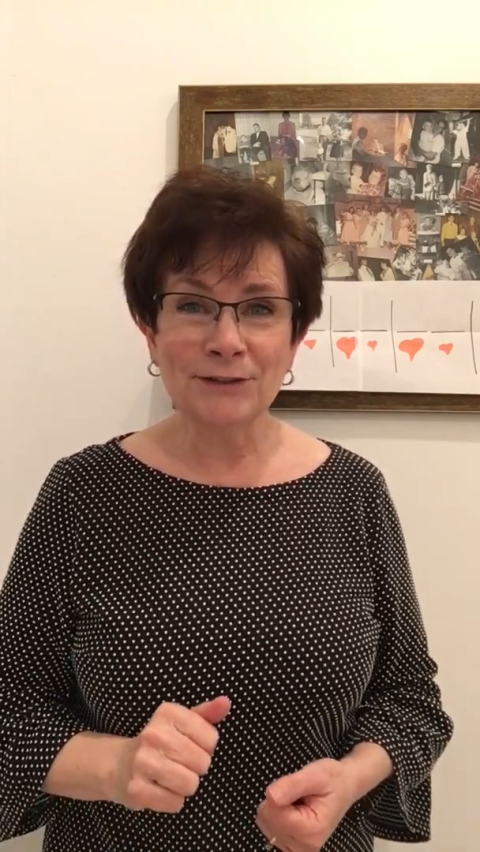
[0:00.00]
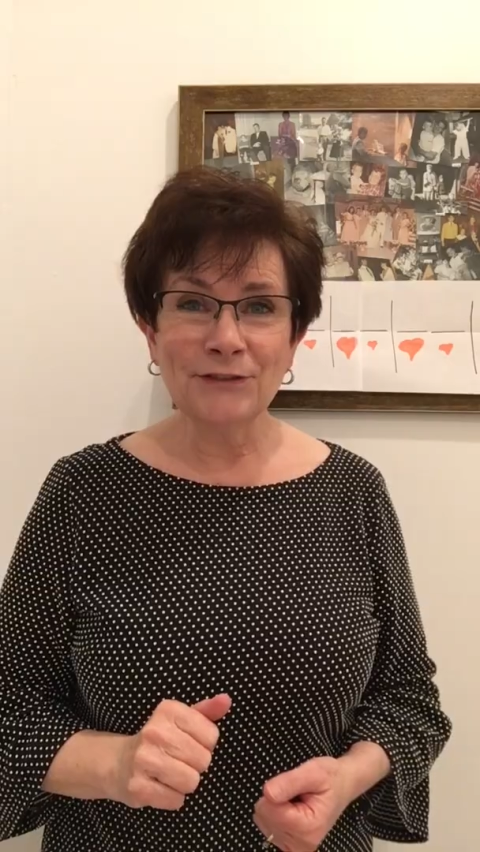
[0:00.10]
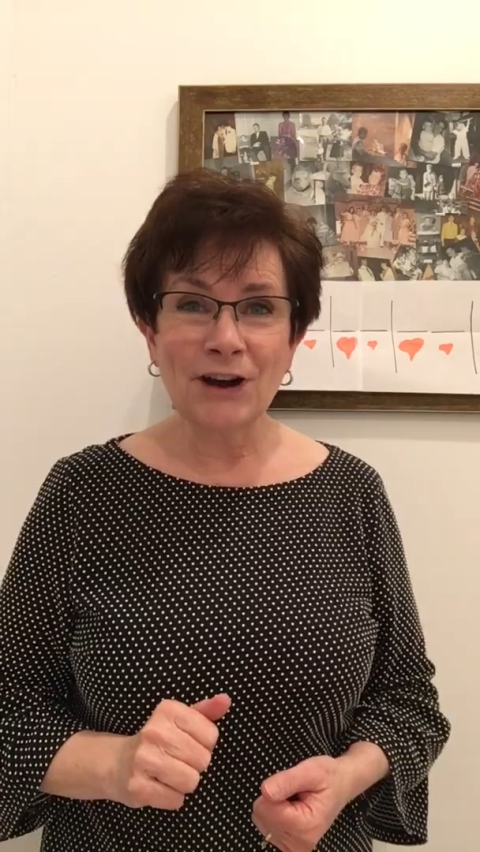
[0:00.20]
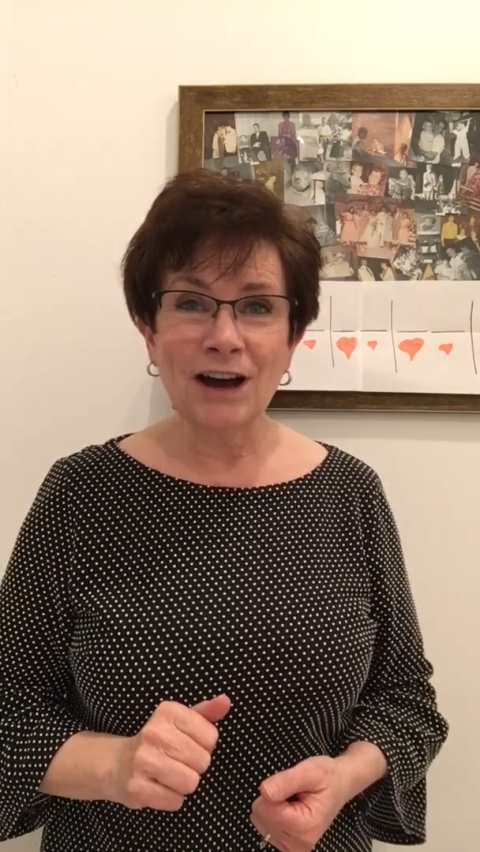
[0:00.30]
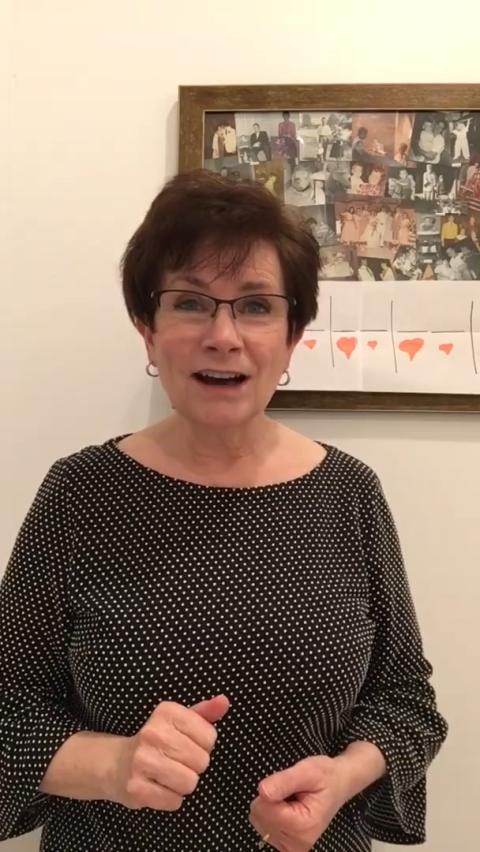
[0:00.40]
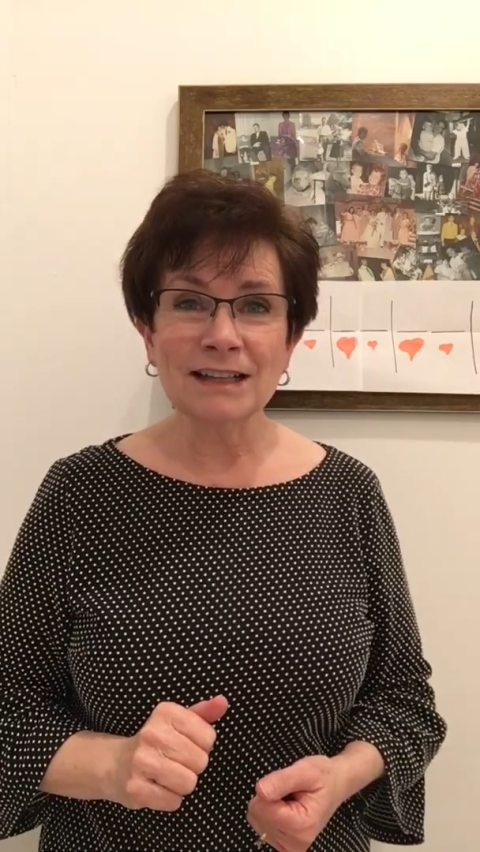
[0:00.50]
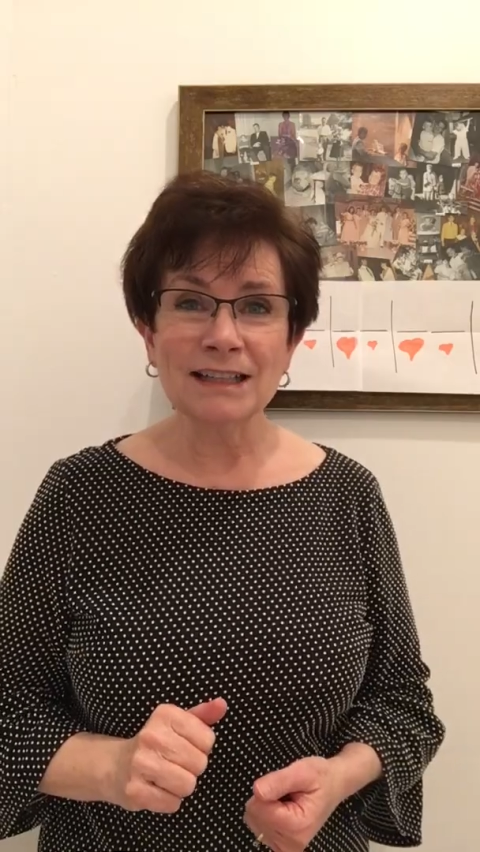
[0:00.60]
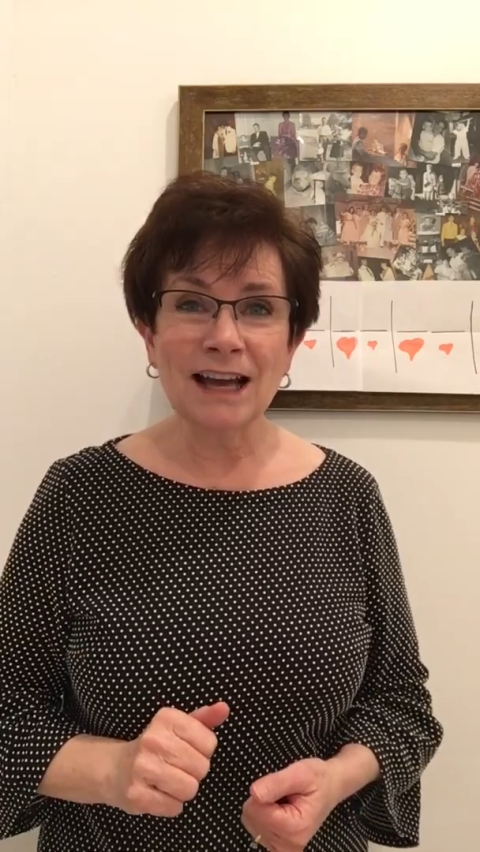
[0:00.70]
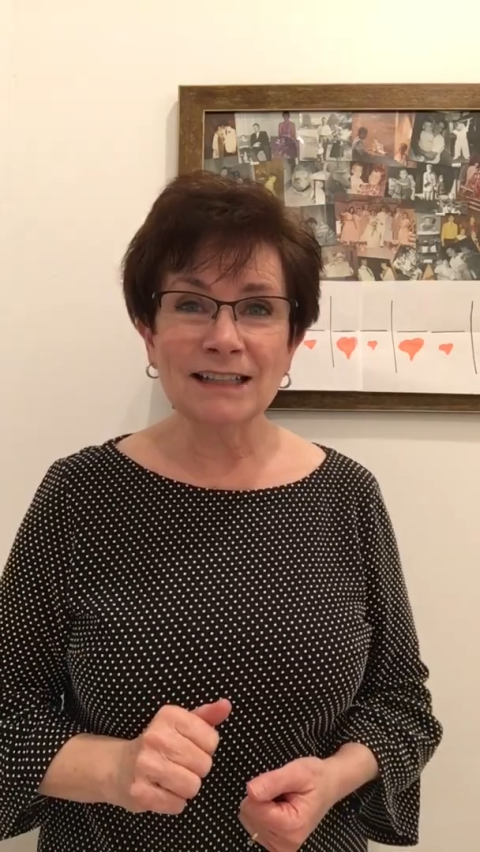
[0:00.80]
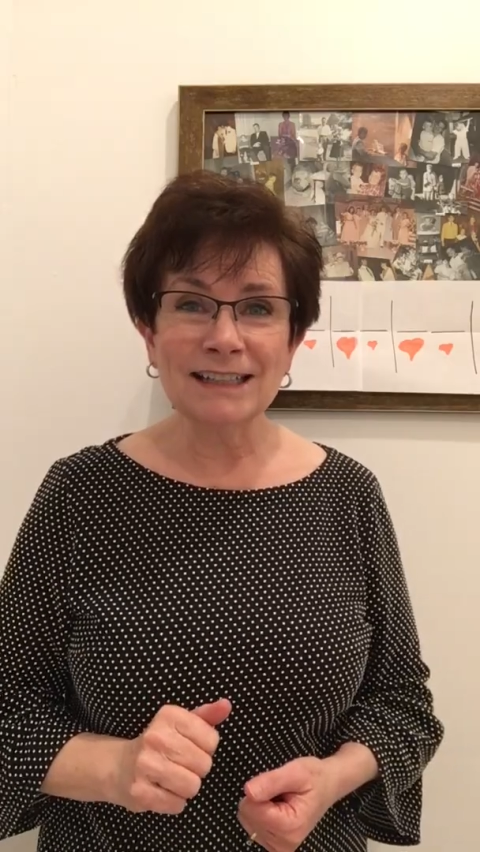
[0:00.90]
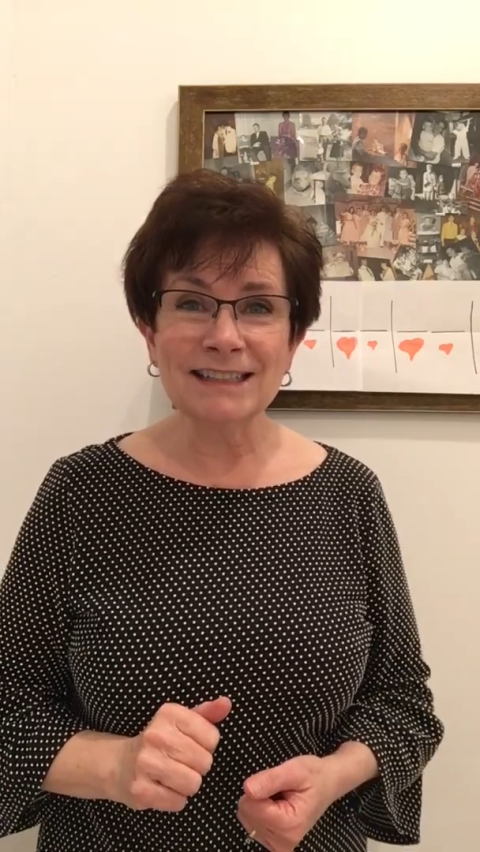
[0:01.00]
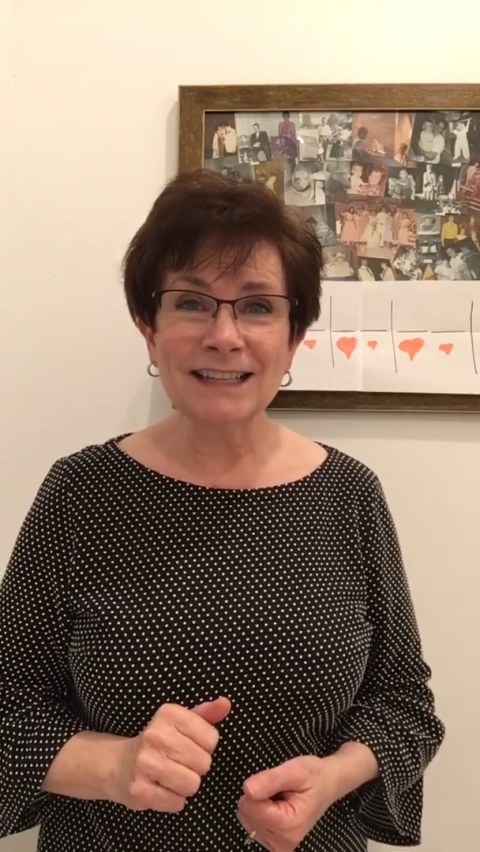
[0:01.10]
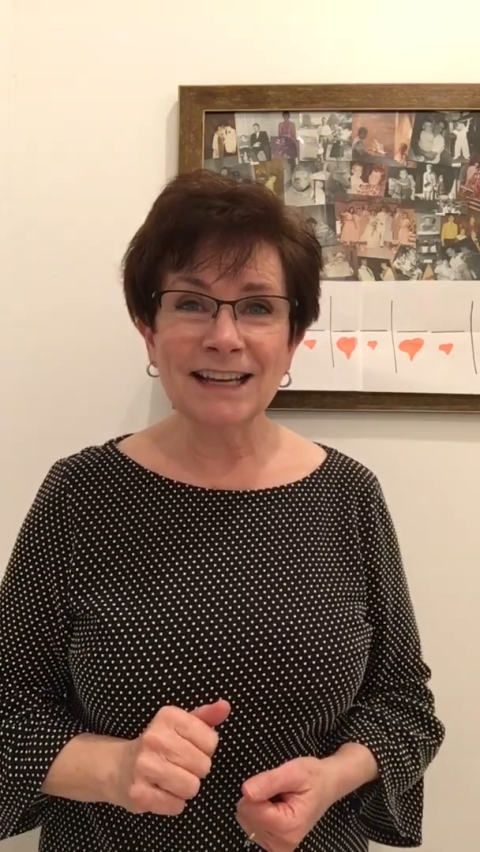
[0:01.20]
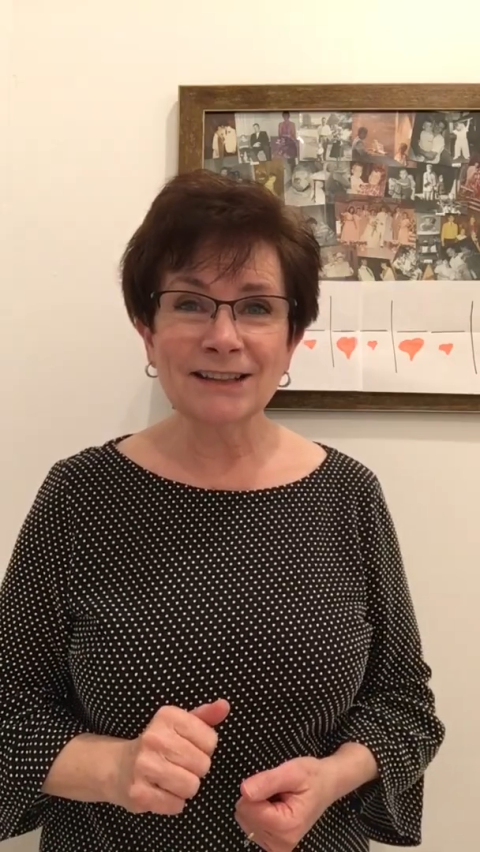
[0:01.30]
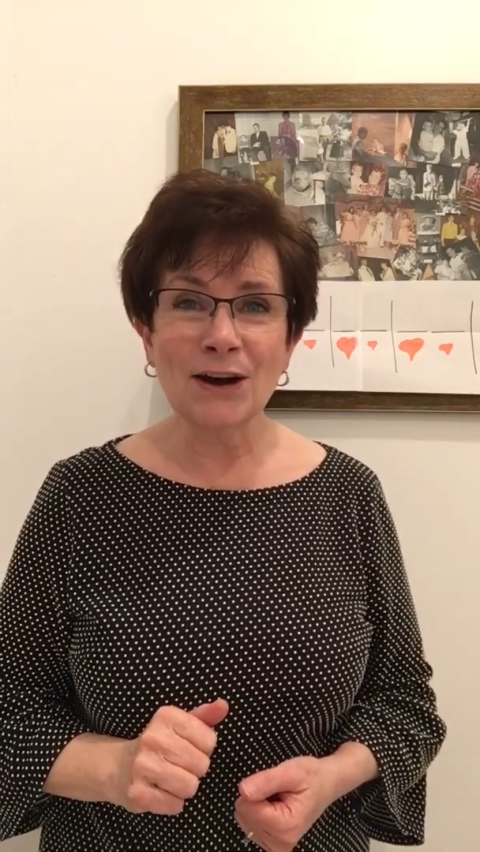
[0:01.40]
Frog sat and
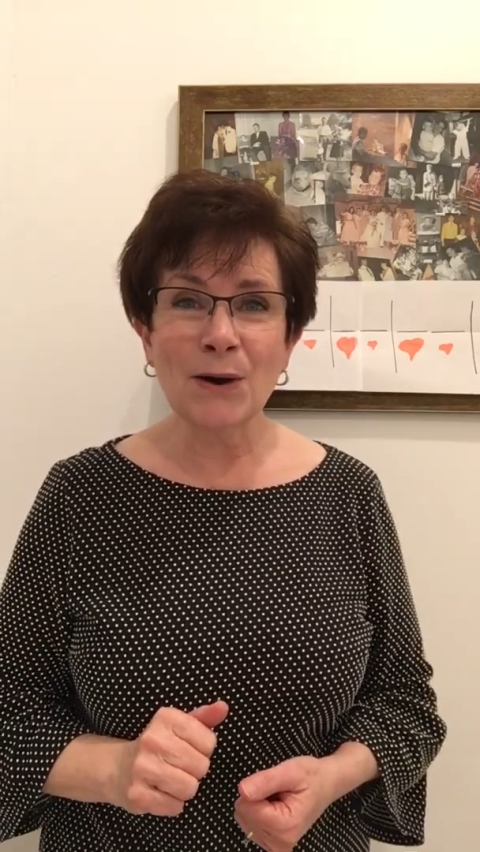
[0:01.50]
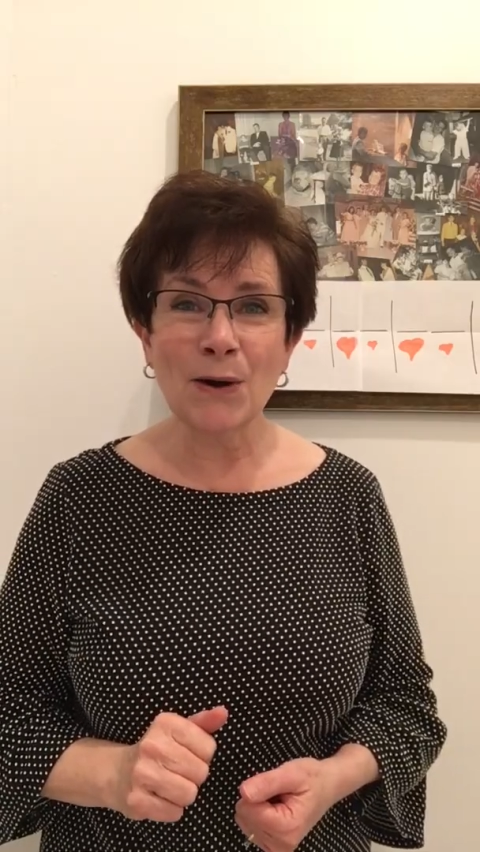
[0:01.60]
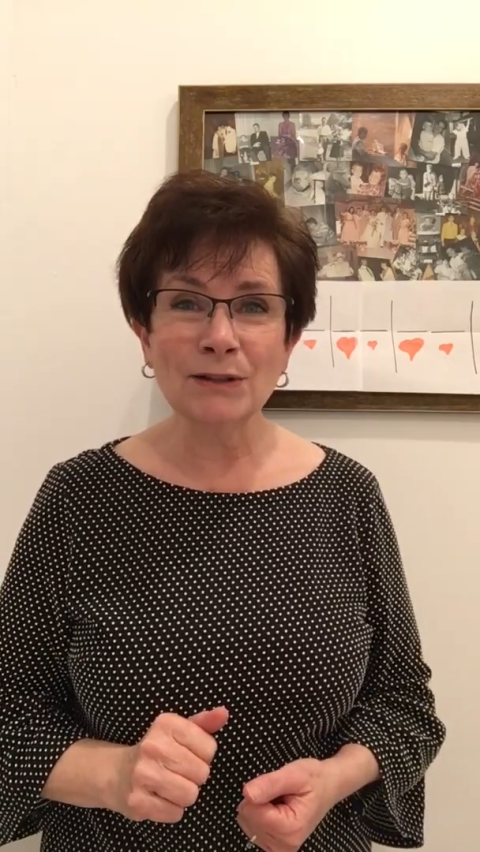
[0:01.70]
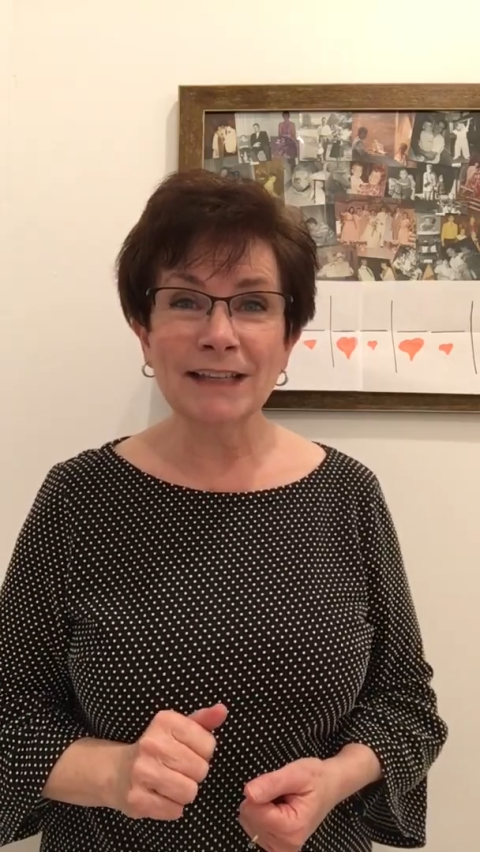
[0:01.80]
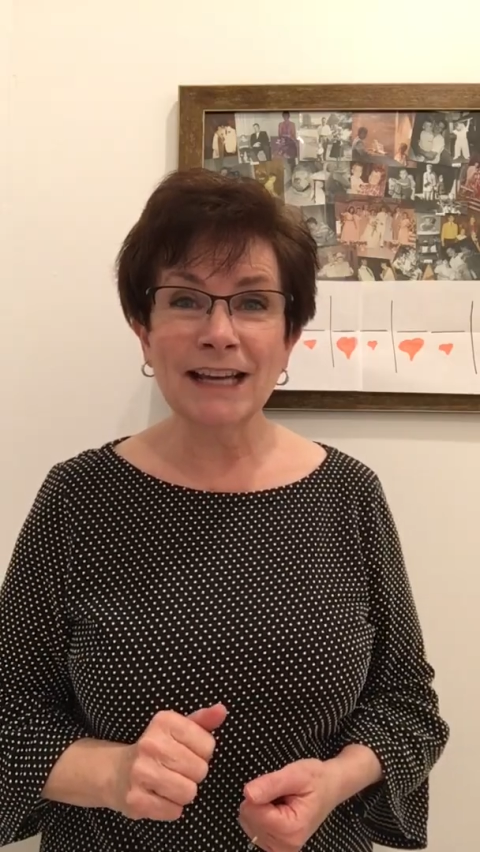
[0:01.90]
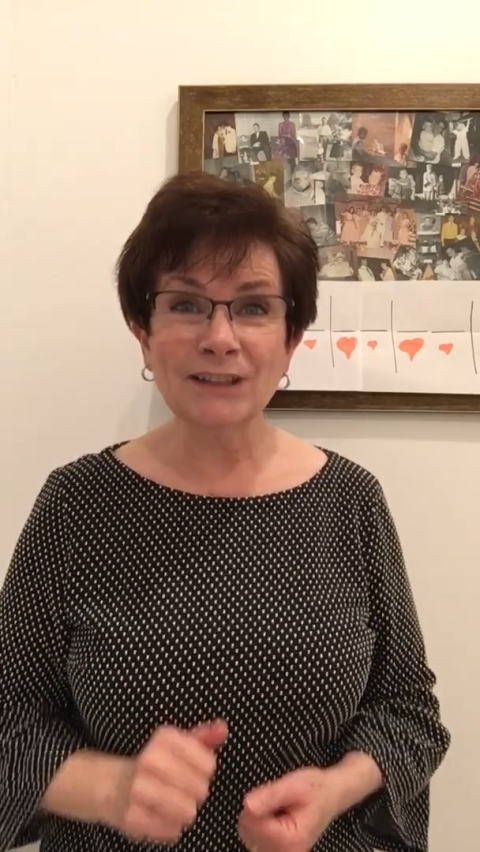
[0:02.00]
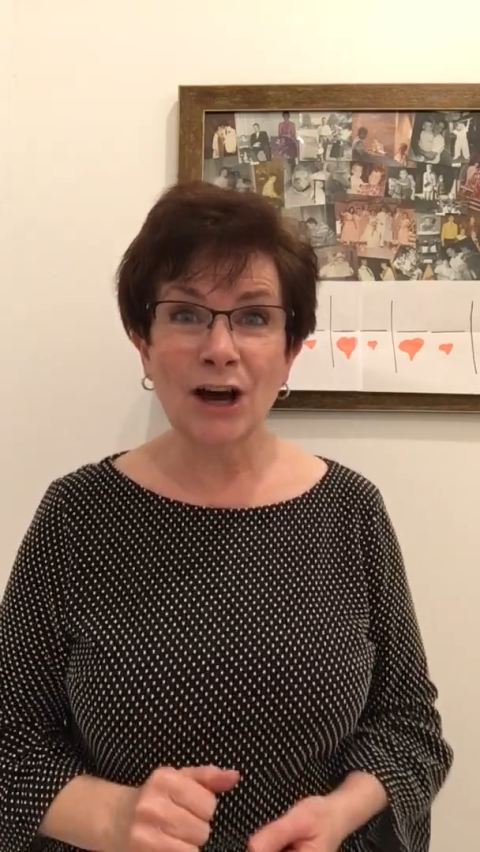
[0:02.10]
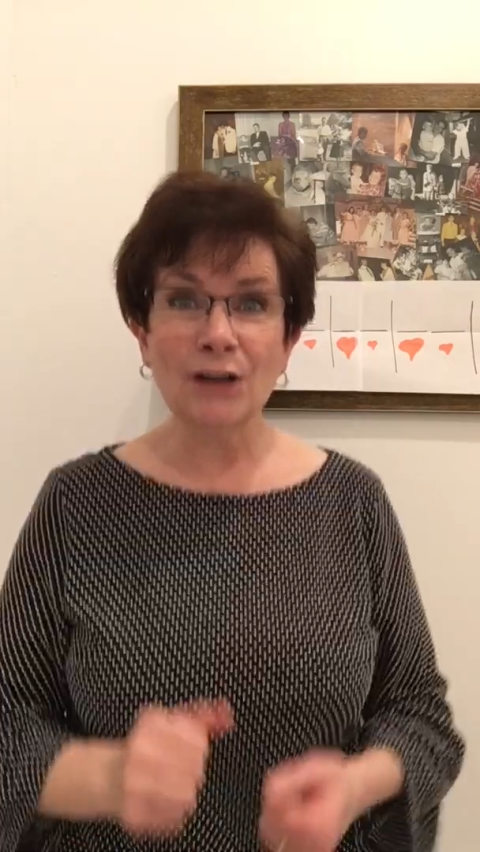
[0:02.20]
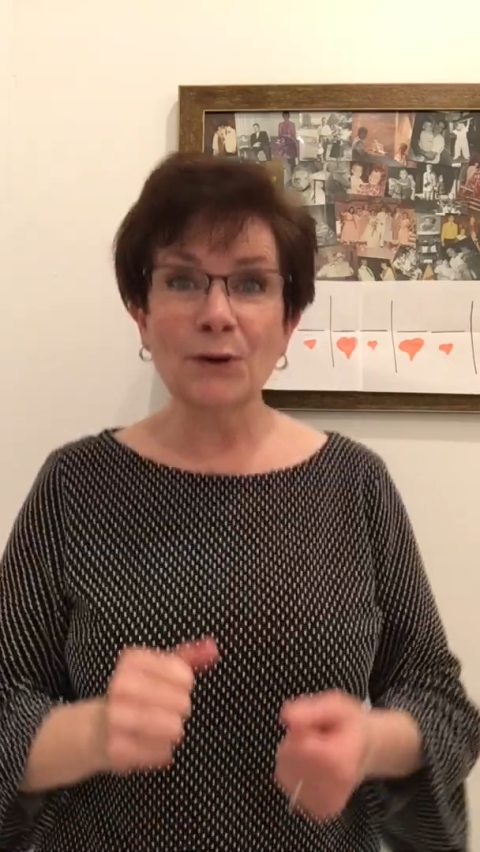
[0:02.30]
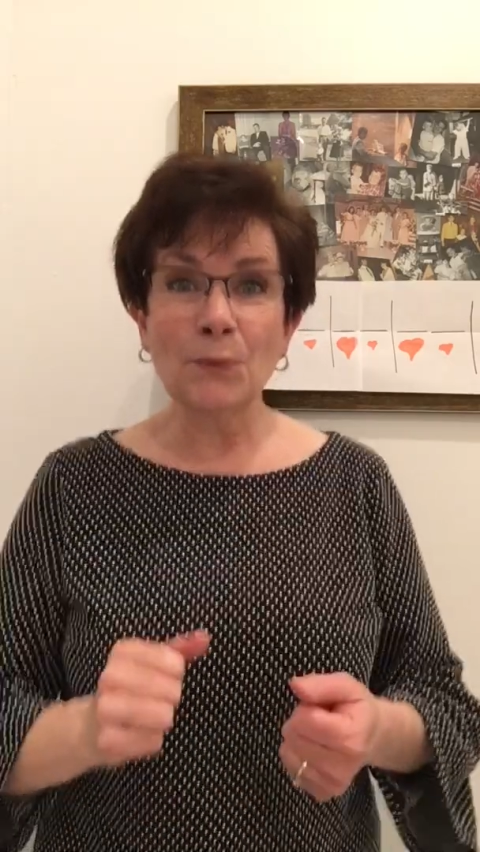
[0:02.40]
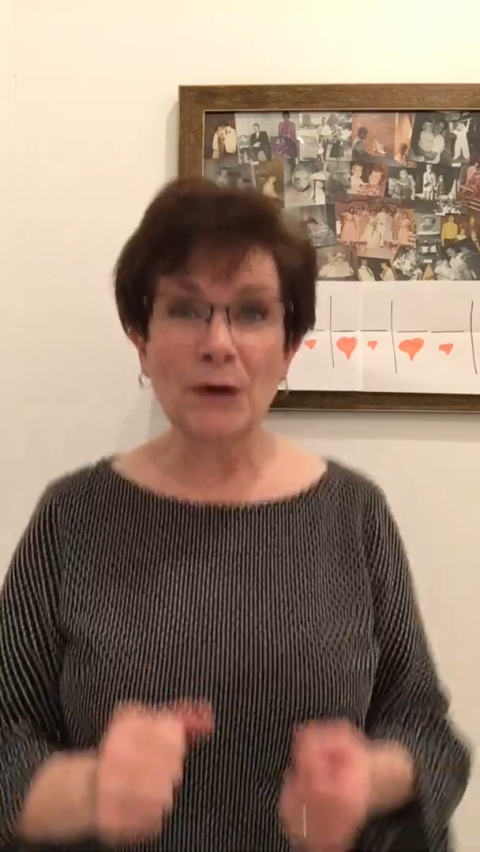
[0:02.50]
sang the whole day long.